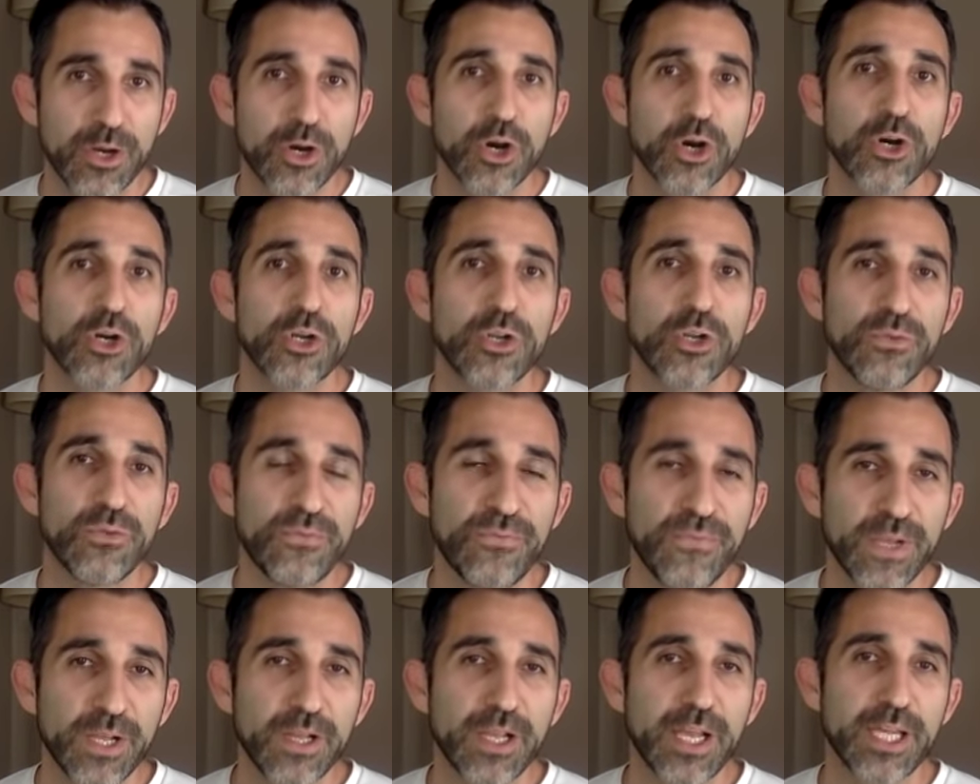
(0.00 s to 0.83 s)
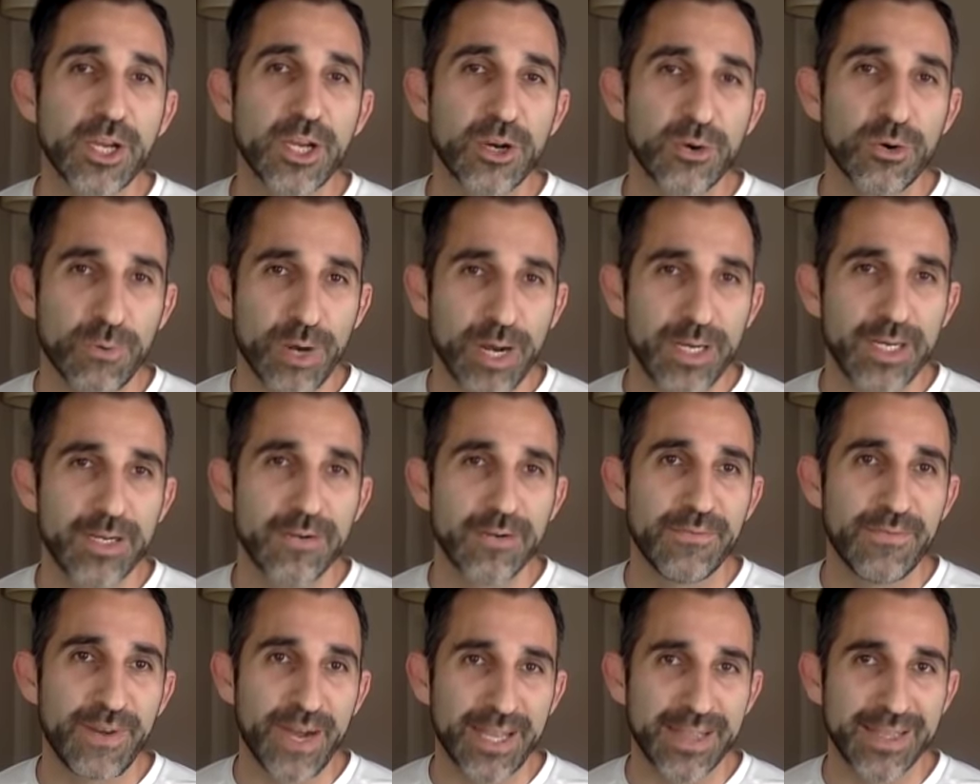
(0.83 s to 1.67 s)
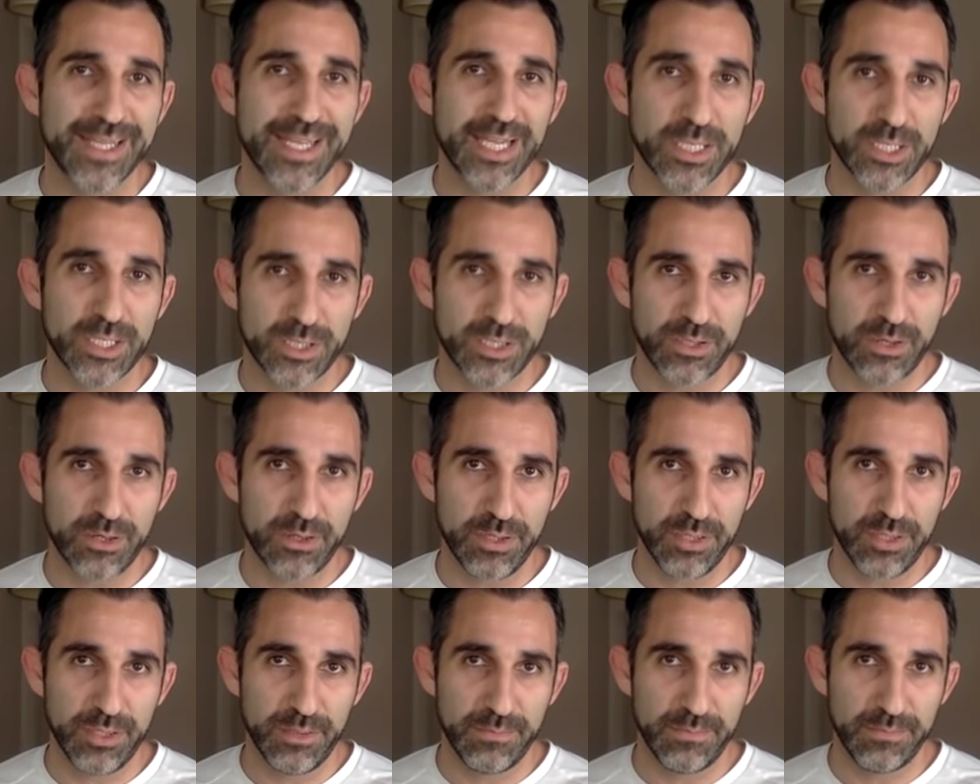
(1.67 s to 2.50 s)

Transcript: Or do you feel like you're ready to finally get started?